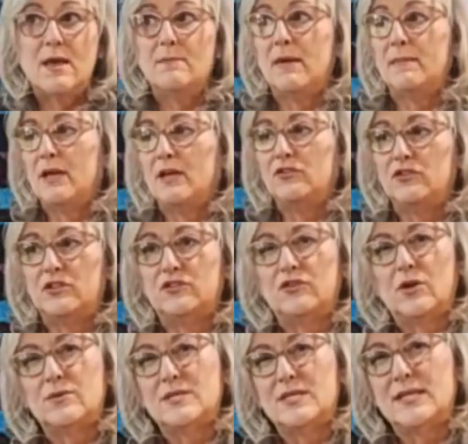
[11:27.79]
Maybe I should have
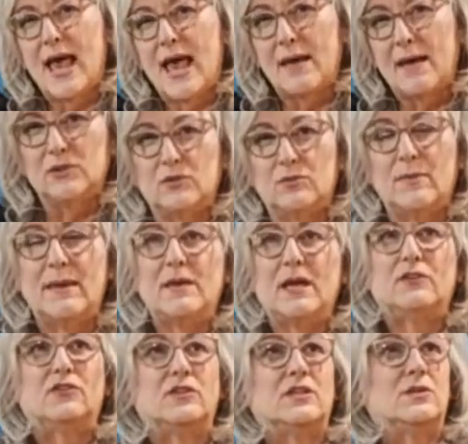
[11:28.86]
chosen that blue. Maybe
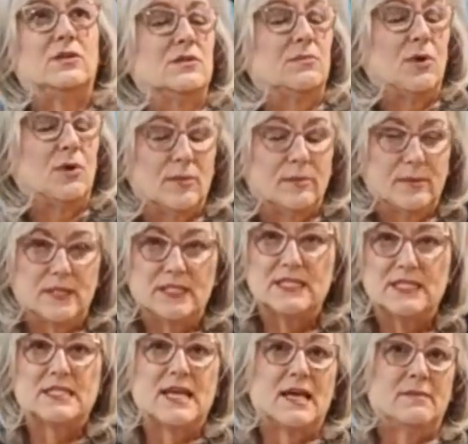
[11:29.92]
I should have used purple
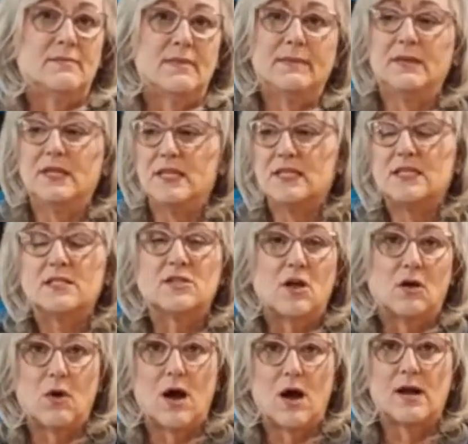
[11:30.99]
instead. Maybe this is
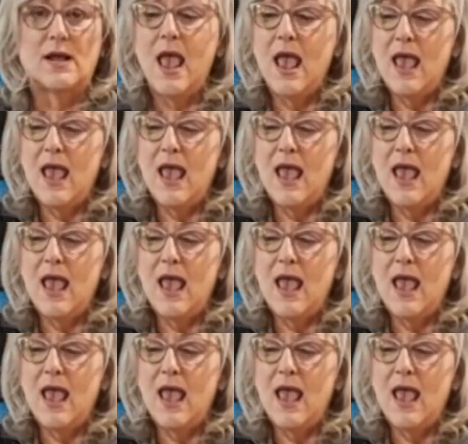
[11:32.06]
all wrong.